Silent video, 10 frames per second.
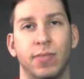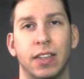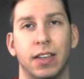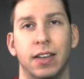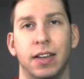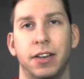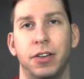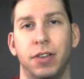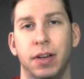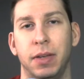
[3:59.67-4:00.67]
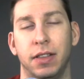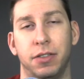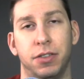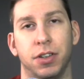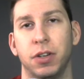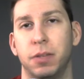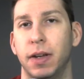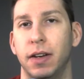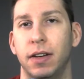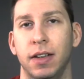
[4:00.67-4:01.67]
I don't know. I mean, there has always
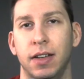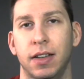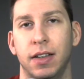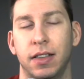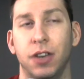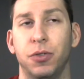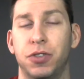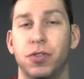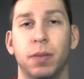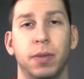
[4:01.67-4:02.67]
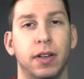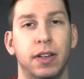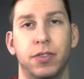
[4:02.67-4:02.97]
been, that was drop little hints for